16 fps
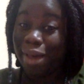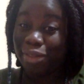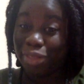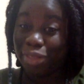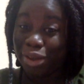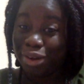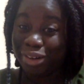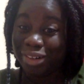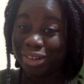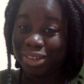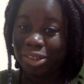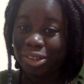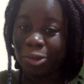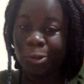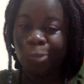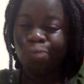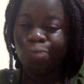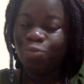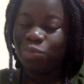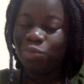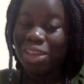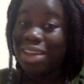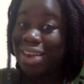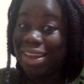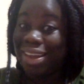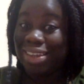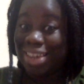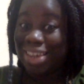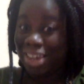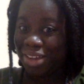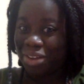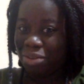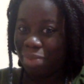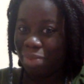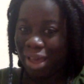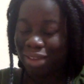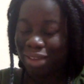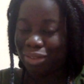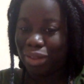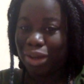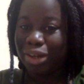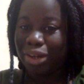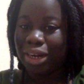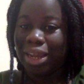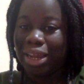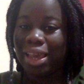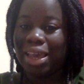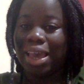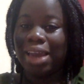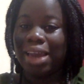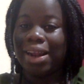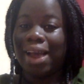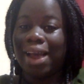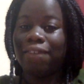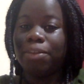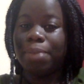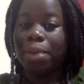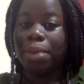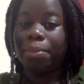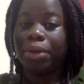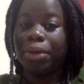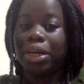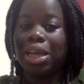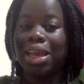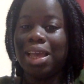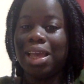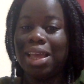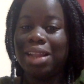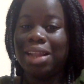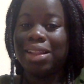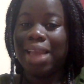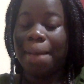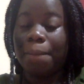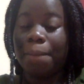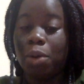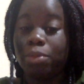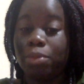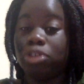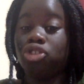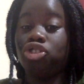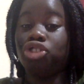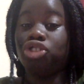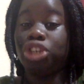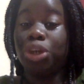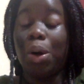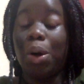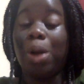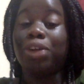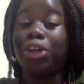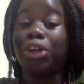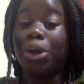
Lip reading: there. And I can't go back there. And I remember in that moment, she called her